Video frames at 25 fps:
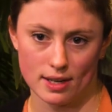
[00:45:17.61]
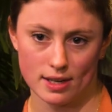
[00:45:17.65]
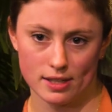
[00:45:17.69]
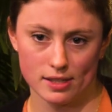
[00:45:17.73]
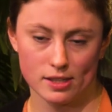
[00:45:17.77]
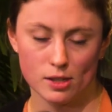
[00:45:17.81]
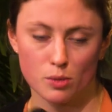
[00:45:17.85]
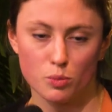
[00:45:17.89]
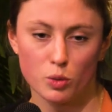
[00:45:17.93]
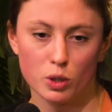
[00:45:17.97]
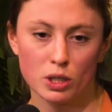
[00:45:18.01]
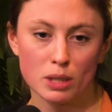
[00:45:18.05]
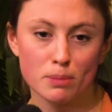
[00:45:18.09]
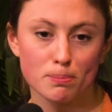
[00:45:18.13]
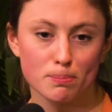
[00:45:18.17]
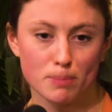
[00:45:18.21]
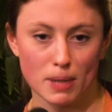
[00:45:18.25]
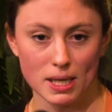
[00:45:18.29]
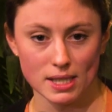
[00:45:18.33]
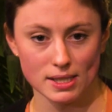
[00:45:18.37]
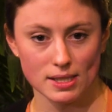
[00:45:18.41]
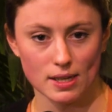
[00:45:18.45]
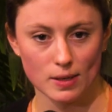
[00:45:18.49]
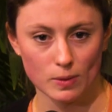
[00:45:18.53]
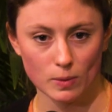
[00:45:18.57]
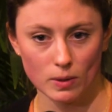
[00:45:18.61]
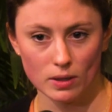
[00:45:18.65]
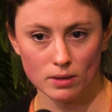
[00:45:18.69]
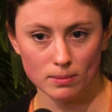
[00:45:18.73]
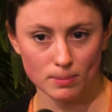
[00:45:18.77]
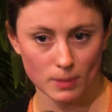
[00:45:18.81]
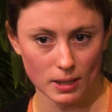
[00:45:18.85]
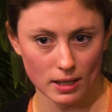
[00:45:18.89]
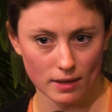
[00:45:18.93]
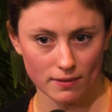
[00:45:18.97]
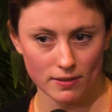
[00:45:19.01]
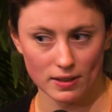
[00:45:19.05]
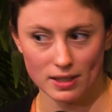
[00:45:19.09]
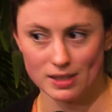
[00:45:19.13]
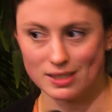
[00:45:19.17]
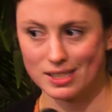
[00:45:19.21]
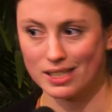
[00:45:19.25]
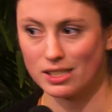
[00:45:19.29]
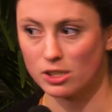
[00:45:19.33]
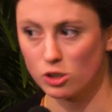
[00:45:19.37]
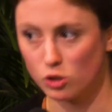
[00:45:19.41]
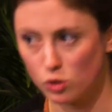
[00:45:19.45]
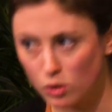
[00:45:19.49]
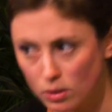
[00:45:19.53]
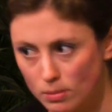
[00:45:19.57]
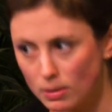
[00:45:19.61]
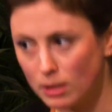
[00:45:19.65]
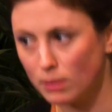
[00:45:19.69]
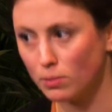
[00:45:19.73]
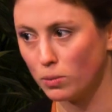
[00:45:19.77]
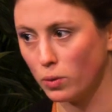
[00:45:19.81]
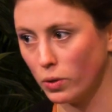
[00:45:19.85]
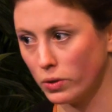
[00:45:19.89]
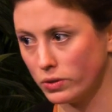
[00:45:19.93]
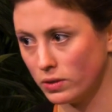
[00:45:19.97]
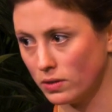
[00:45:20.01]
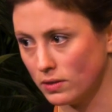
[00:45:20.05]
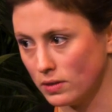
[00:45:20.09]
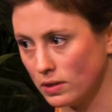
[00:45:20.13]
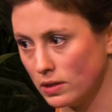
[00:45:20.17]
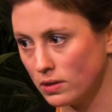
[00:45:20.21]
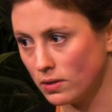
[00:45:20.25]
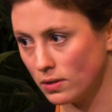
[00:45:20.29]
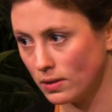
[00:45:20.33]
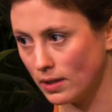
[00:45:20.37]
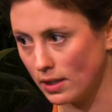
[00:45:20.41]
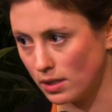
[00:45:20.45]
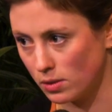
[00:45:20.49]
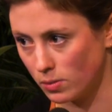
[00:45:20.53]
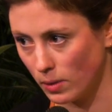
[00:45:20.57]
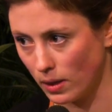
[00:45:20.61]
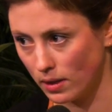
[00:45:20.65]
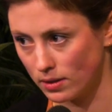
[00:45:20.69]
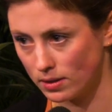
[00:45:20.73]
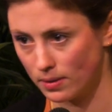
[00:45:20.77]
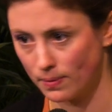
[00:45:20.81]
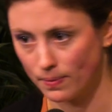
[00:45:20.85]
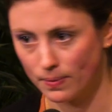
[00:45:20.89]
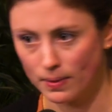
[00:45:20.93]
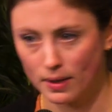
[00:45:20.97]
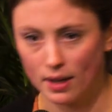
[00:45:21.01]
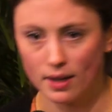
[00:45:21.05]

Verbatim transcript: And it's a pretty basic one, but I think it's extremely important in today's world.